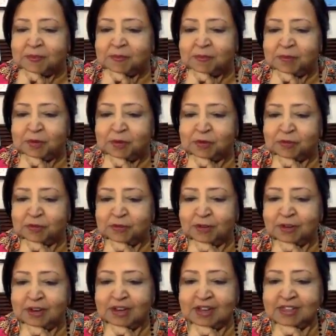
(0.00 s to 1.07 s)
Beautiful.
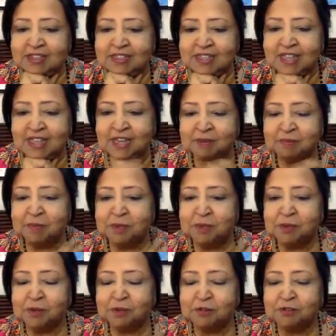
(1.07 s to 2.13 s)
Lungs getting
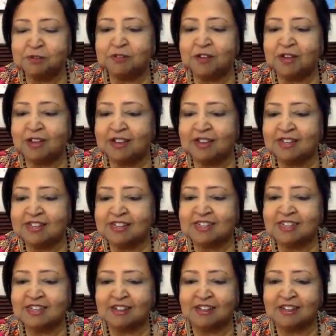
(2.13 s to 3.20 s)
purified.
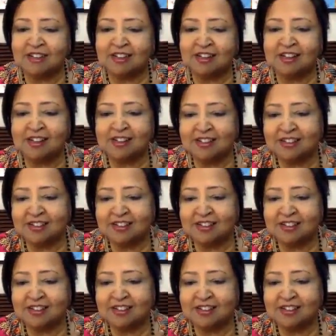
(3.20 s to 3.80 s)
Aha.